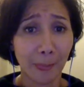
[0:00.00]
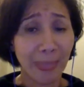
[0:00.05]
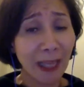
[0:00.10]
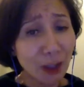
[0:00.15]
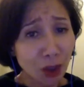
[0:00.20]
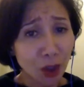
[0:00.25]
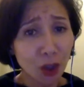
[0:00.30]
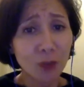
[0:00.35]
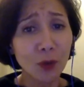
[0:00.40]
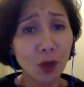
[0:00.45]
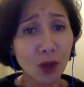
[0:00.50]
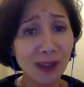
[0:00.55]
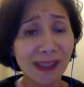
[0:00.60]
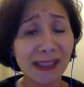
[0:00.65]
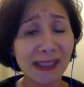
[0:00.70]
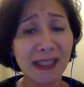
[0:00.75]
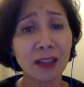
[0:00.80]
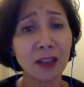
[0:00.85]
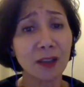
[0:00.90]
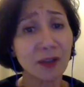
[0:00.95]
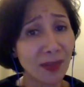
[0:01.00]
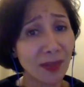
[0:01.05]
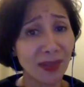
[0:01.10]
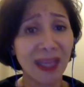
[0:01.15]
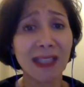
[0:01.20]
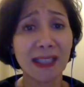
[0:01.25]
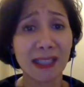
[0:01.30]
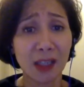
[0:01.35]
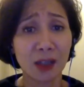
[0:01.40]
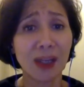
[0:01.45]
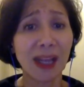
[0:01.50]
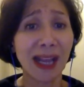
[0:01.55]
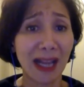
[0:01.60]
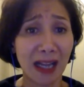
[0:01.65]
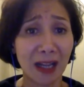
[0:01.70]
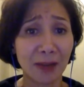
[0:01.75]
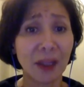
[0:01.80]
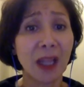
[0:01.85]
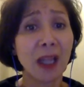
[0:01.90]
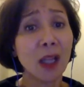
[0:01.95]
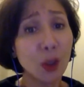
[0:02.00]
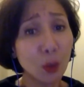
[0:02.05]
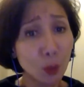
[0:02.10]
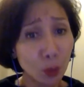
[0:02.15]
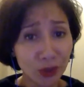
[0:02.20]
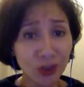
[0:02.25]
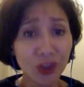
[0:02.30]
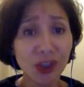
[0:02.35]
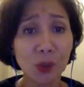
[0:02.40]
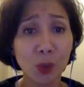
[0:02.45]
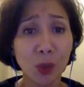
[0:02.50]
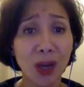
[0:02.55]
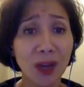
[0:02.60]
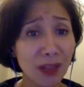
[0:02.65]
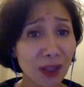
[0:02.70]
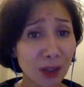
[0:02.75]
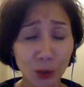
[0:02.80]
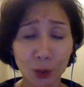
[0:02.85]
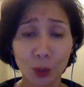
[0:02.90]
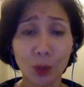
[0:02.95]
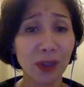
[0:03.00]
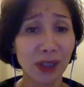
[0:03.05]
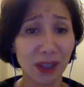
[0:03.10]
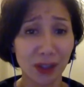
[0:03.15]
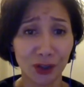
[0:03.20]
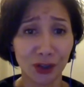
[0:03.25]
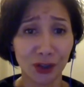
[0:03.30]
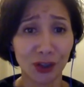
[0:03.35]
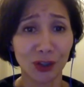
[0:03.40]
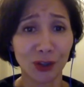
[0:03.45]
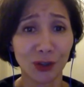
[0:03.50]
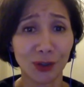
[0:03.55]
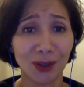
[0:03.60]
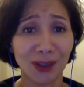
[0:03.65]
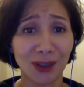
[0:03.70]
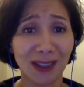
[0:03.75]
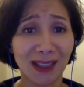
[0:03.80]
You've got a skill that they don't have, which is why they're talking to you.